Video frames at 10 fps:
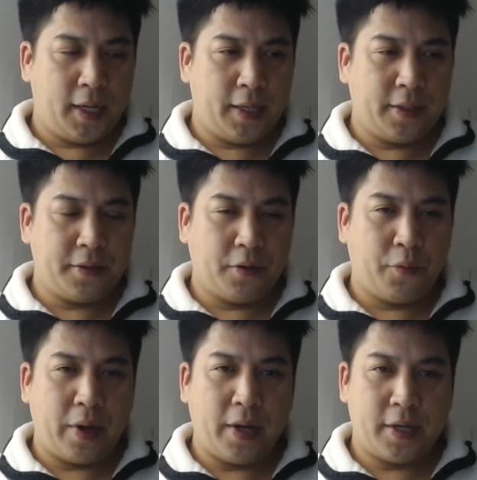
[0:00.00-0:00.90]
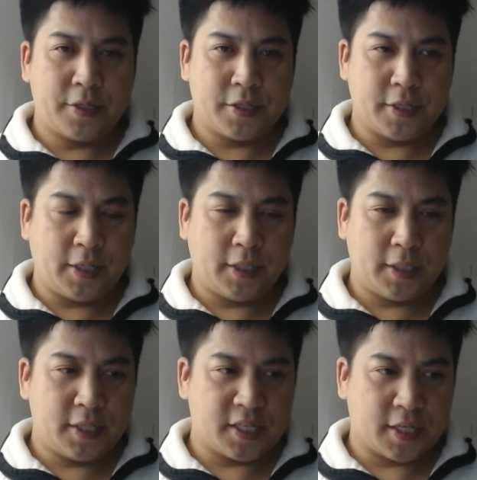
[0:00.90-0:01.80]
And then the way I see it
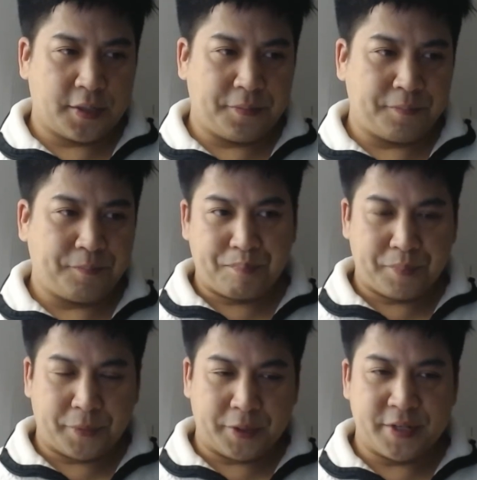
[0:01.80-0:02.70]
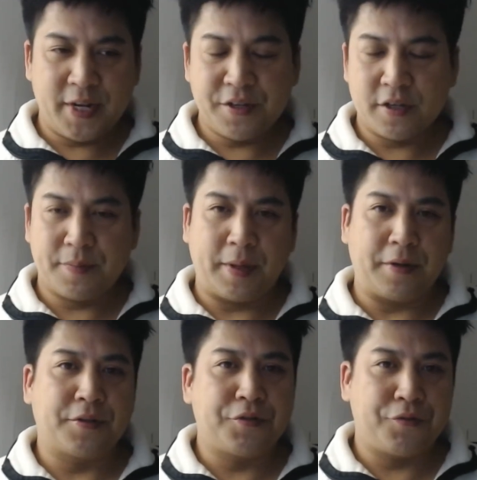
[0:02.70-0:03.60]
is, it's not just
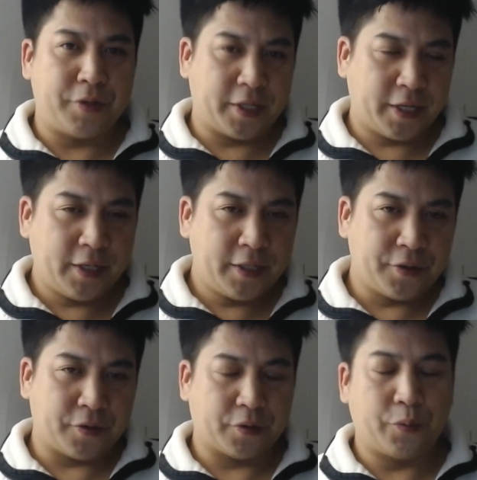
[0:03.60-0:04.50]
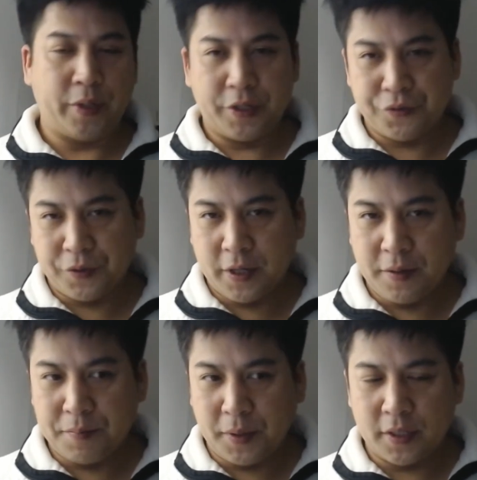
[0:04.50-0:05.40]
about drinking or quitting
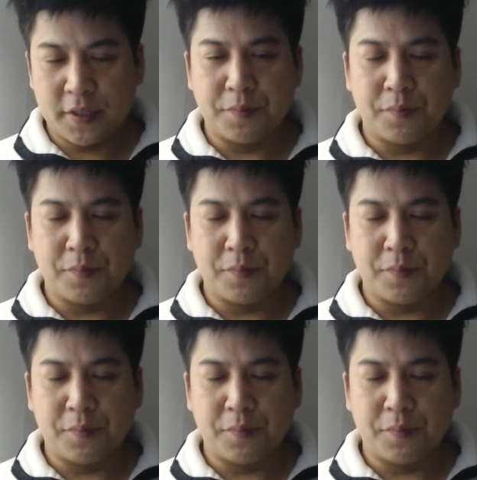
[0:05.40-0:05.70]
drinking, but it's